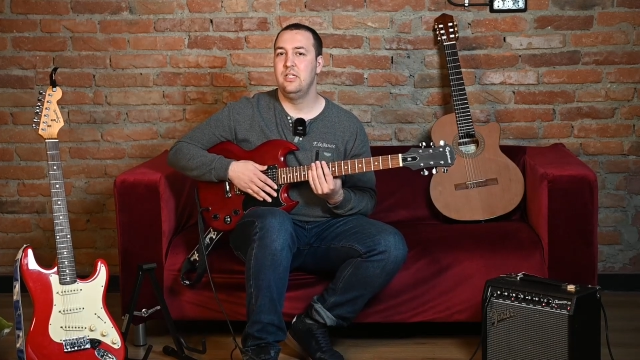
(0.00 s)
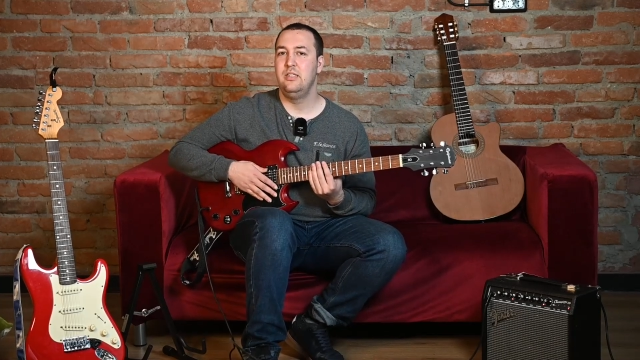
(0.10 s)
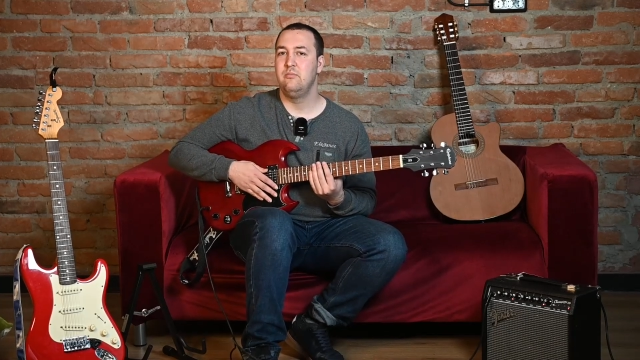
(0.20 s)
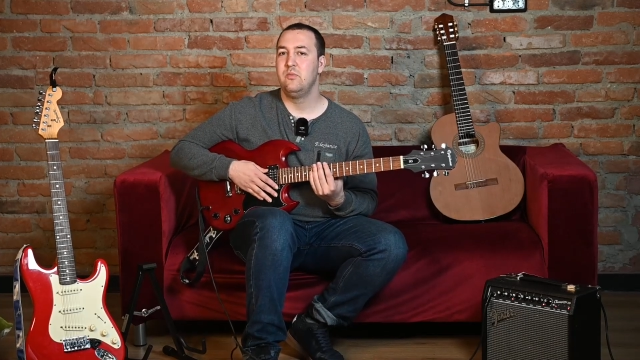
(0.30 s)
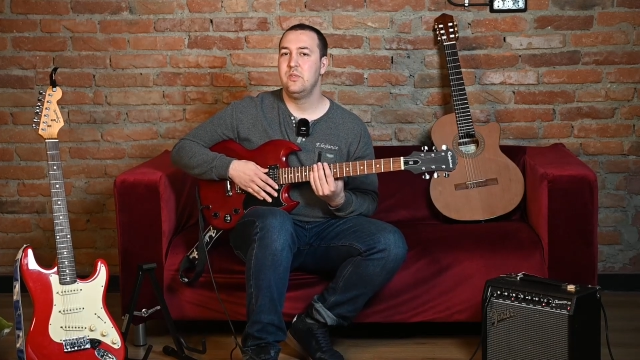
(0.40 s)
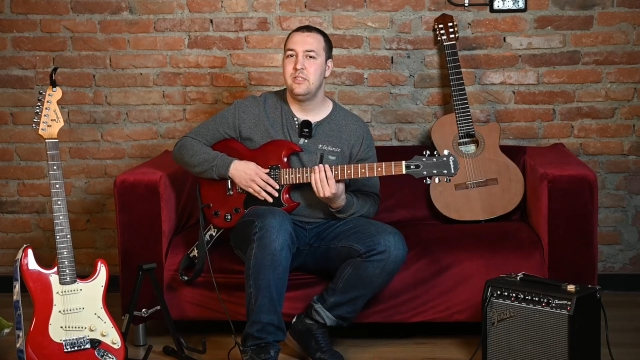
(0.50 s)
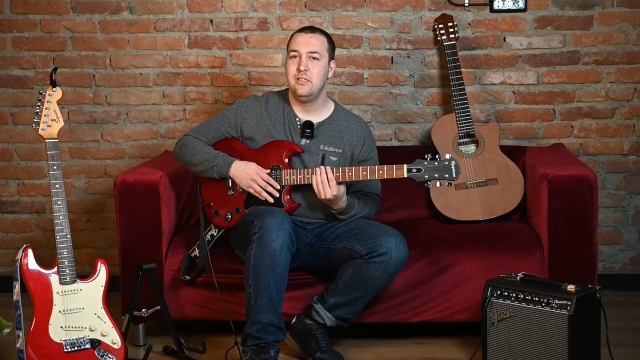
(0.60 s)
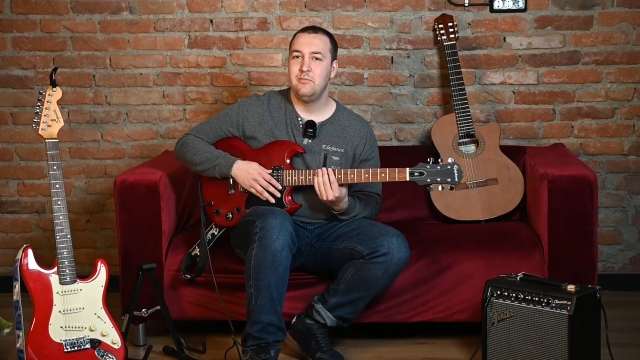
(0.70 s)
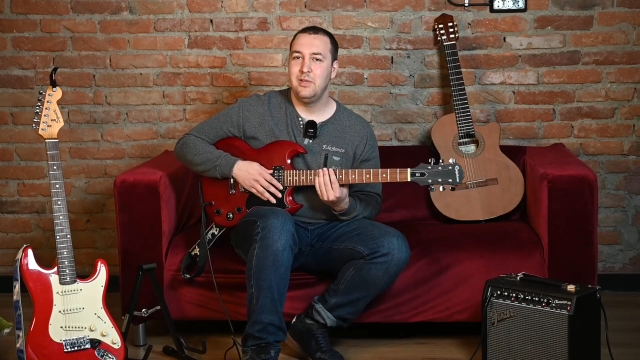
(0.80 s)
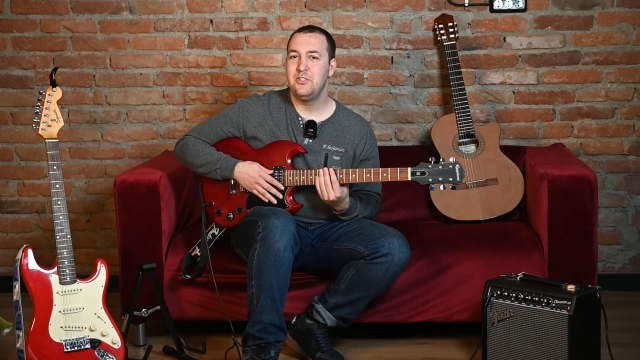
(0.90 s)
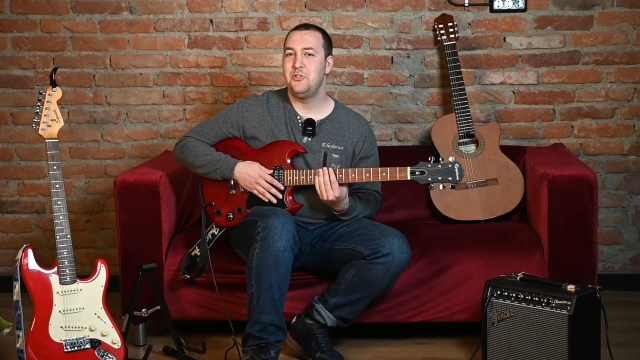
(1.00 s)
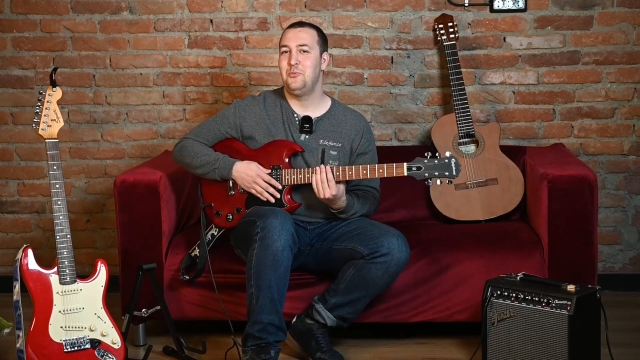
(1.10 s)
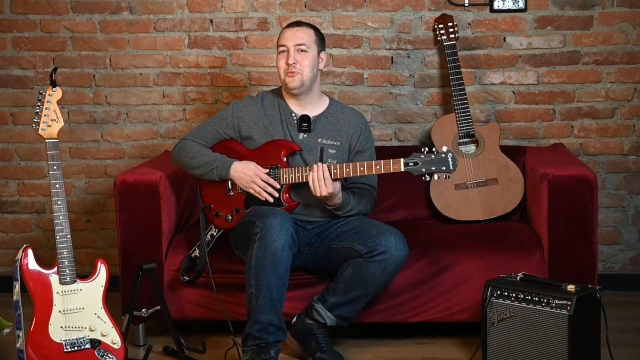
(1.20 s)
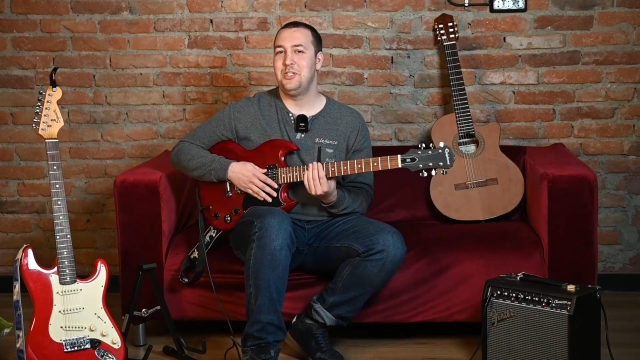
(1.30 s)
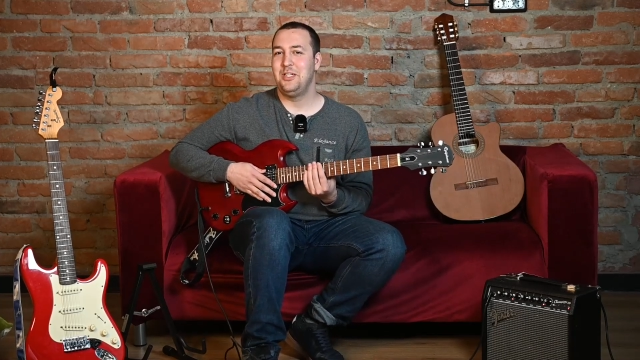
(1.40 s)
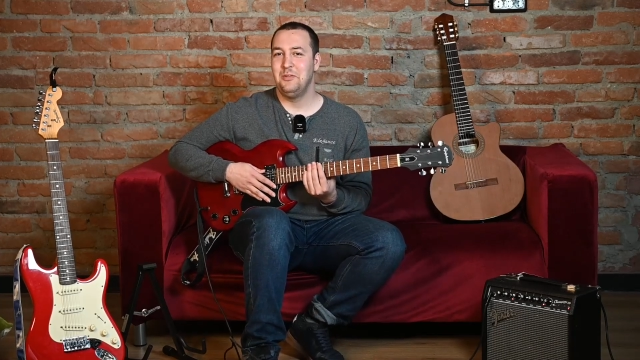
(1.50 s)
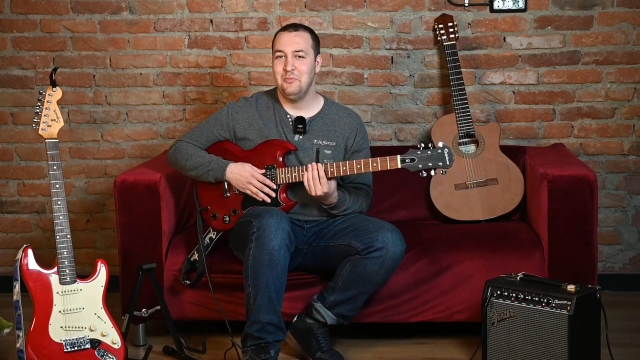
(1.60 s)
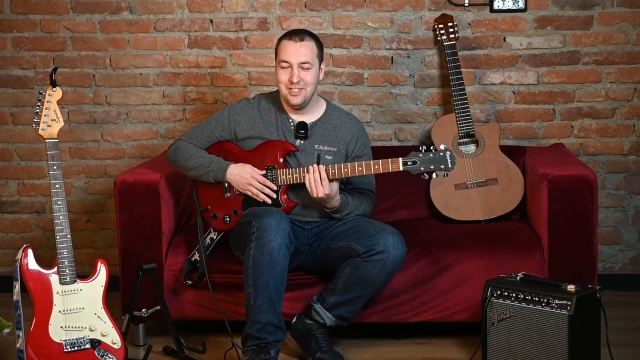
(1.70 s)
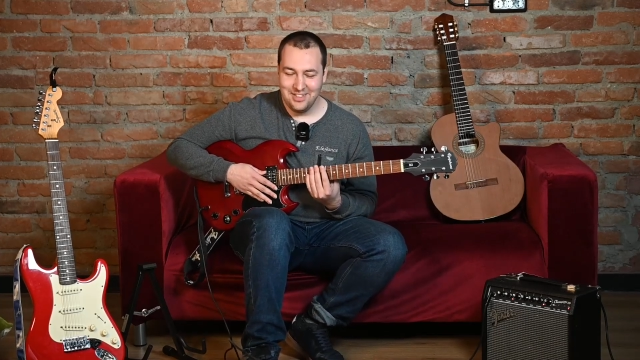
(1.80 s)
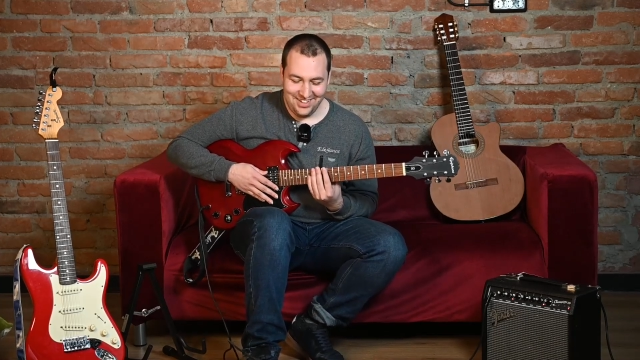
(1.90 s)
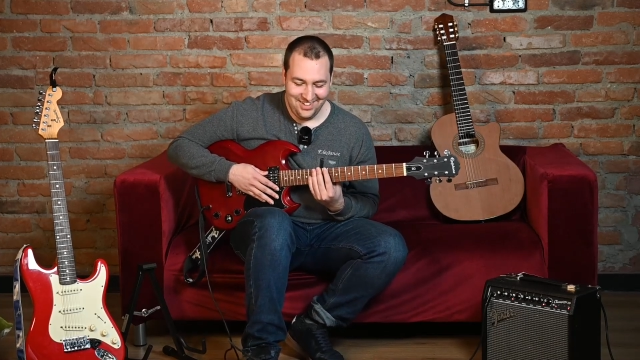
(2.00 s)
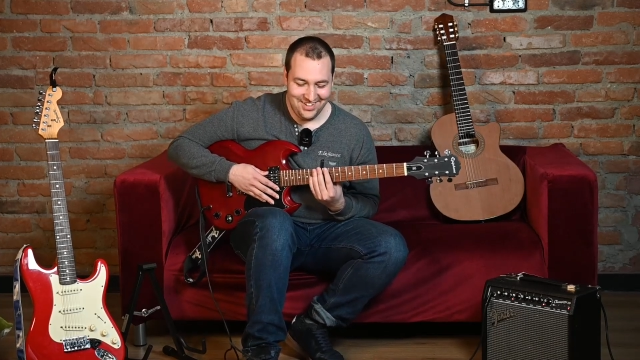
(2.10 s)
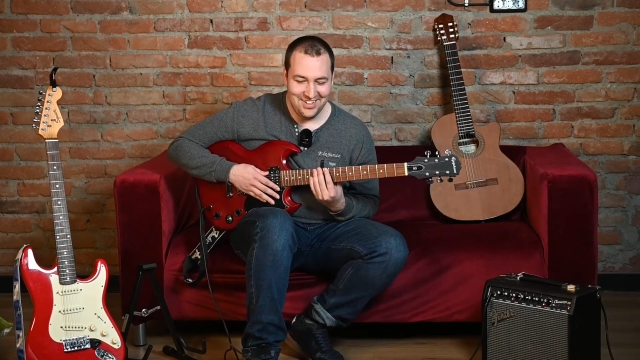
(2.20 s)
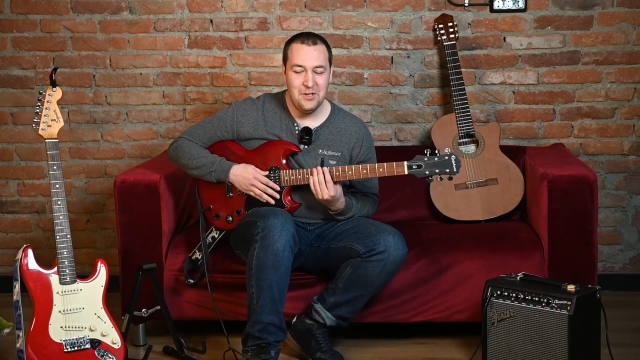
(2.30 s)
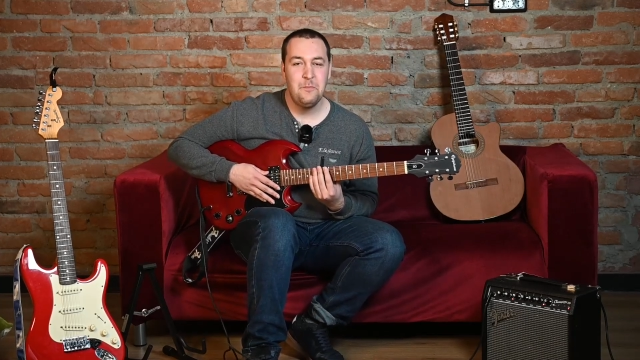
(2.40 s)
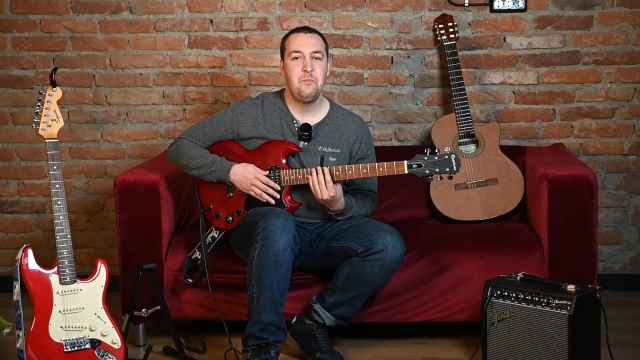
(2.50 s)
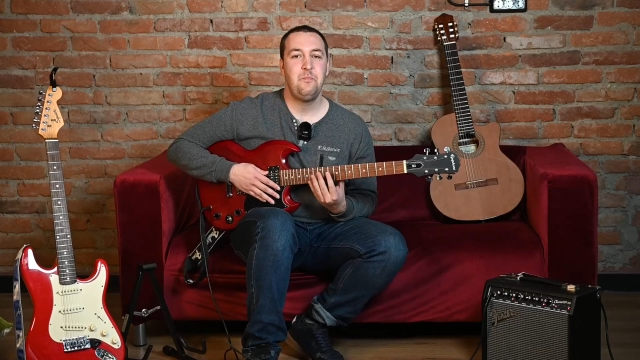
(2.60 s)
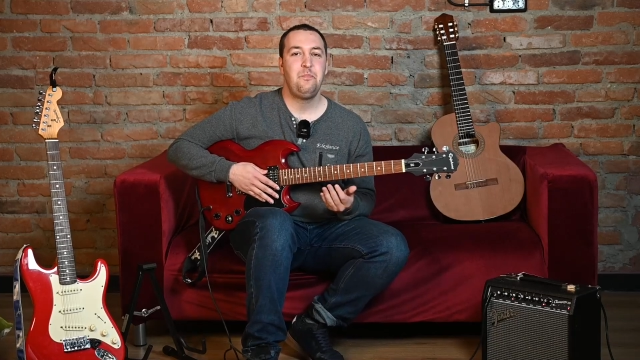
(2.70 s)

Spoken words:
But what's really key here is consistency.